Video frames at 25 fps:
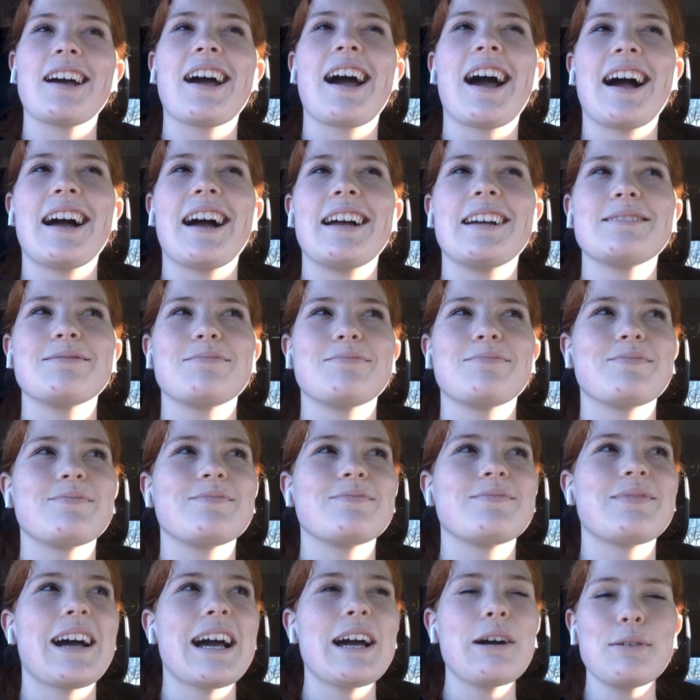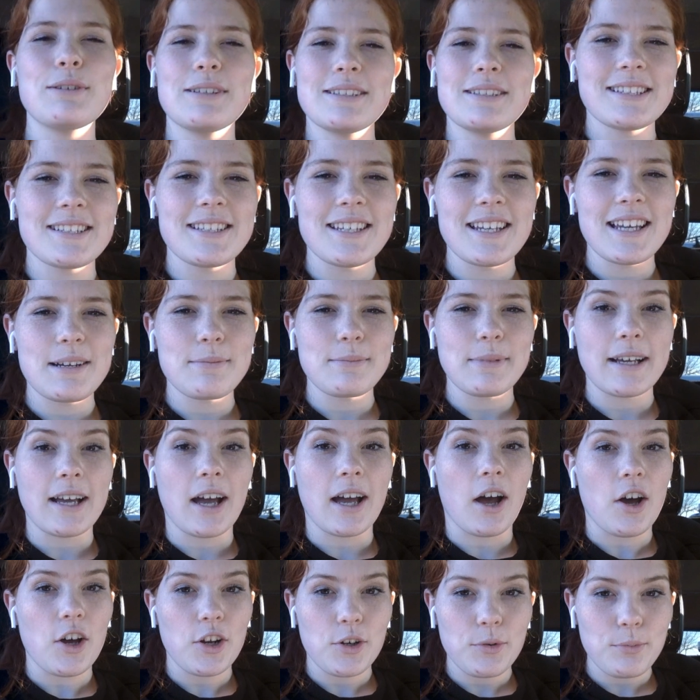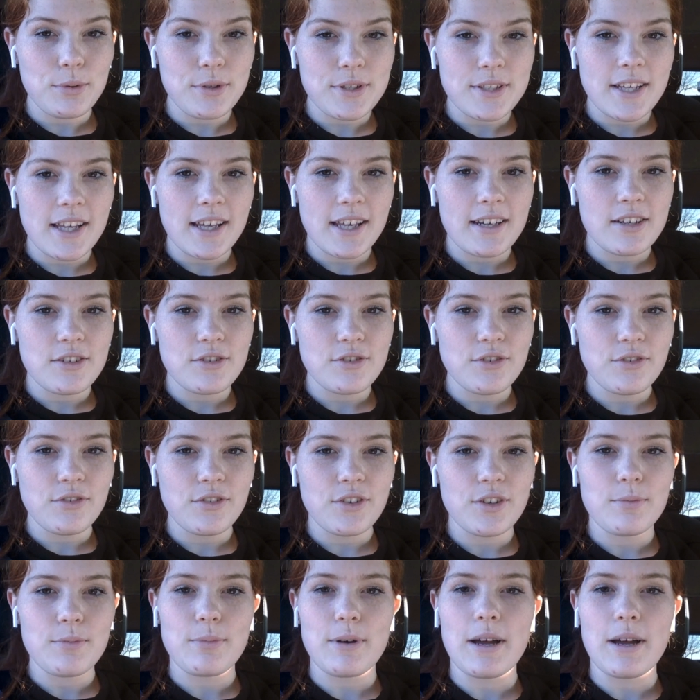I wouldn't say I'm like 100% an introvert,